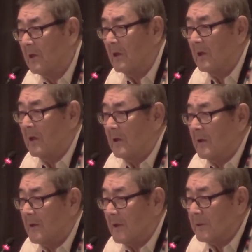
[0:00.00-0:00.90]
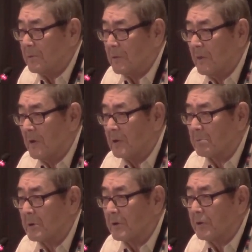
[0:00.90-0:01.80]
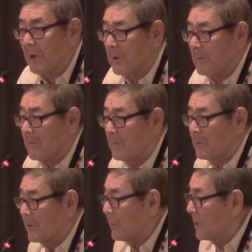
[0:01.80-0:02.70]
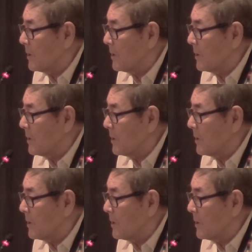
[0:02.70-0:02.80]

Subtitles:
And that's in the springtime when the